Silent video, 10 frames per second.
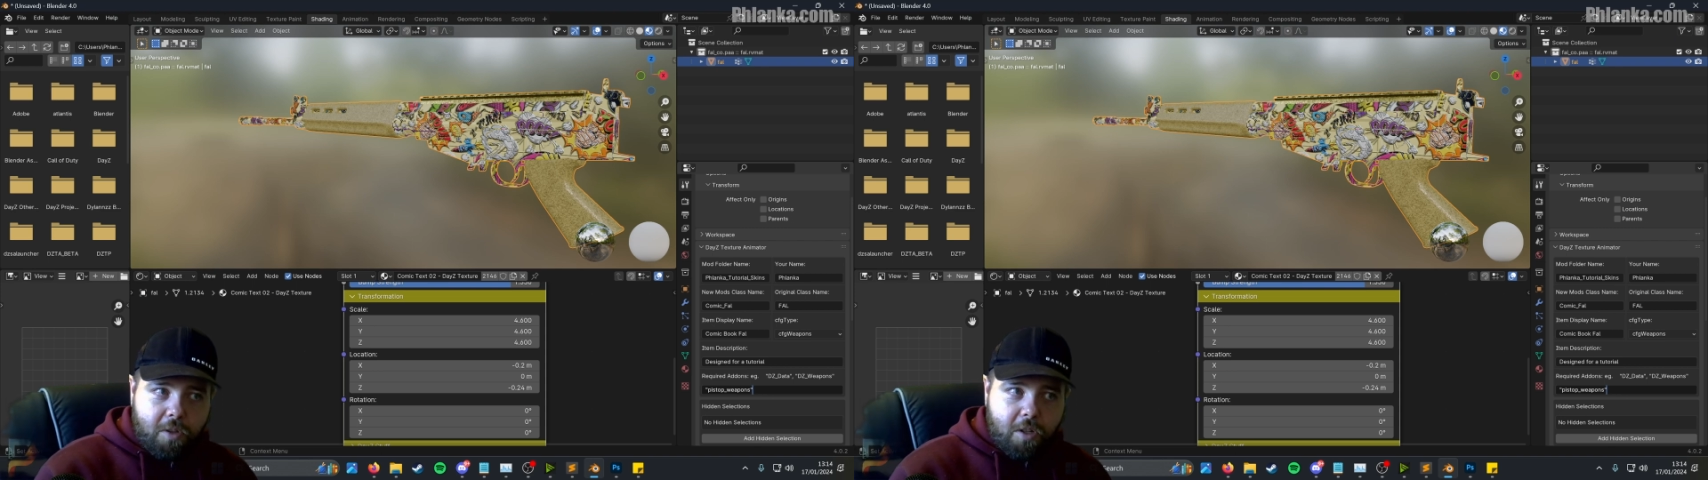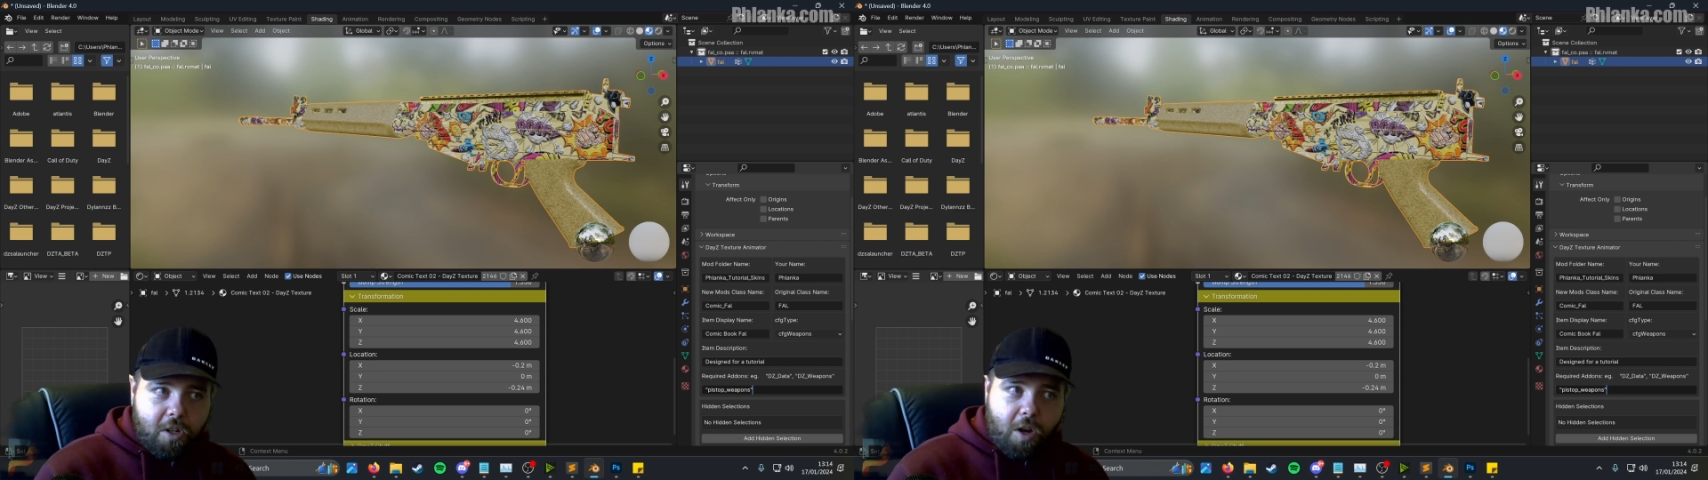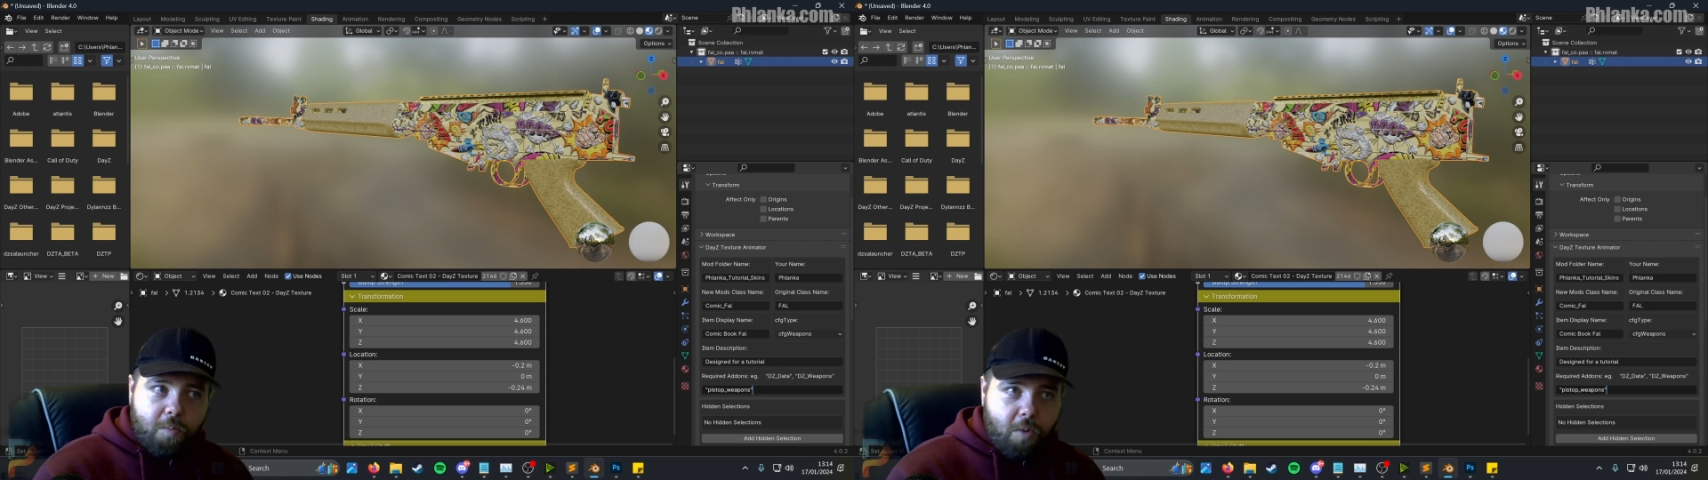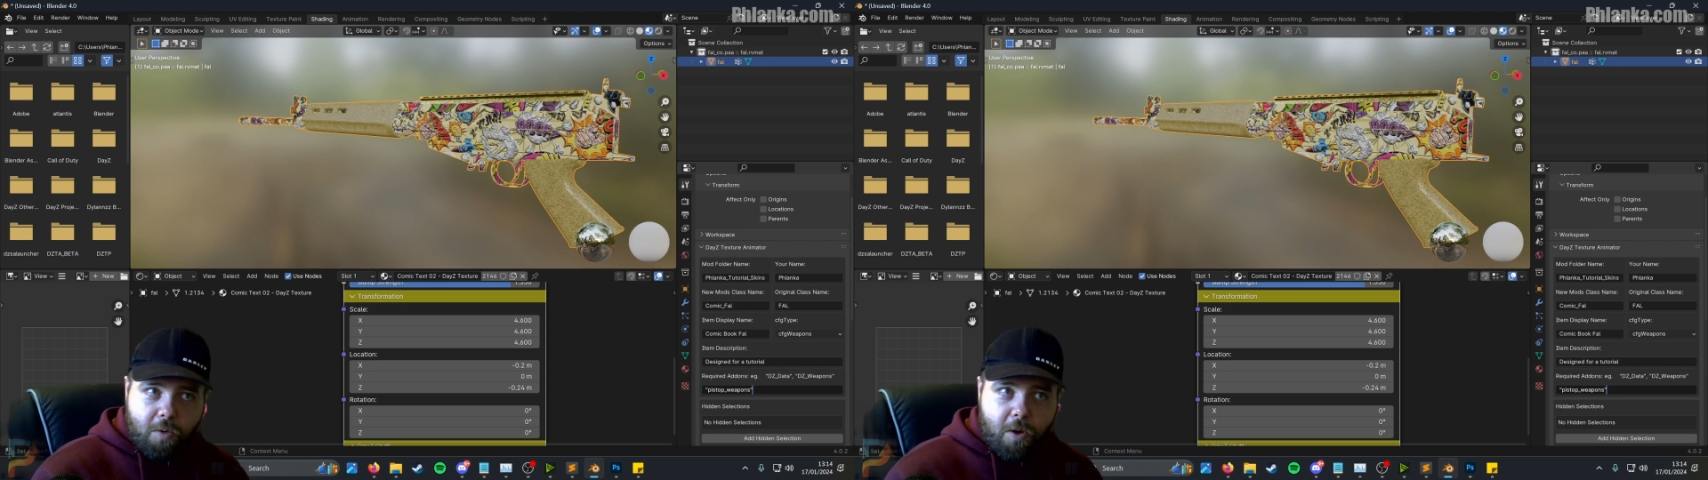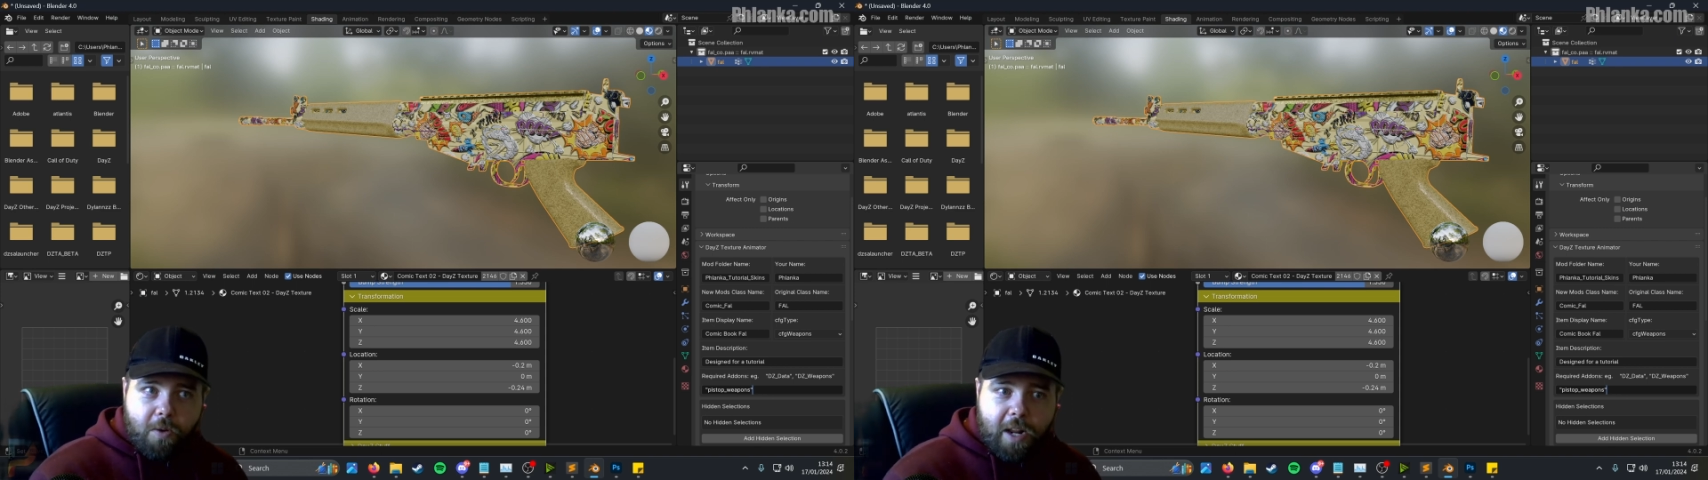the gun
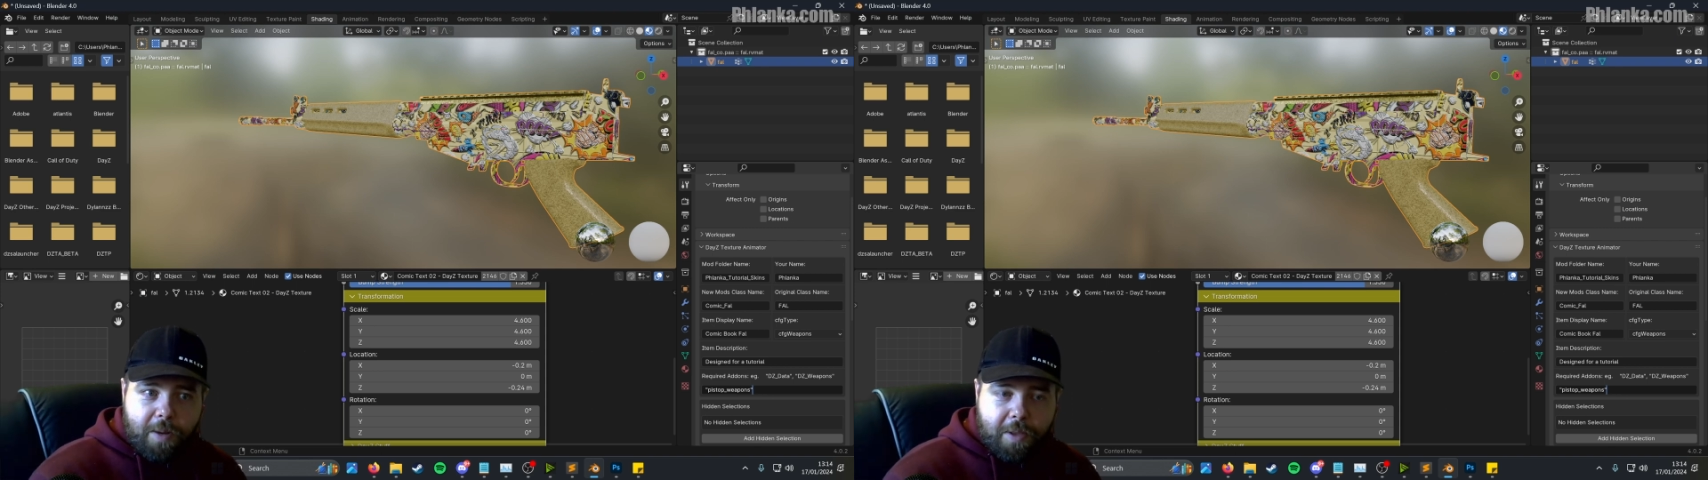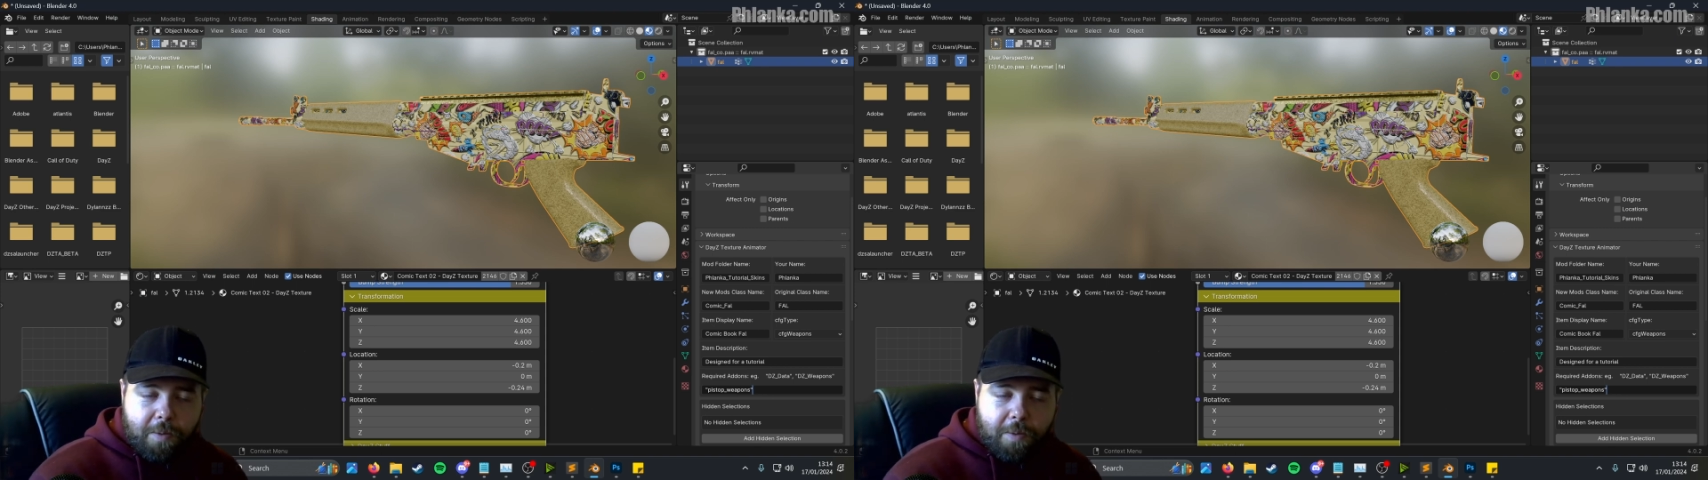won't load anyway.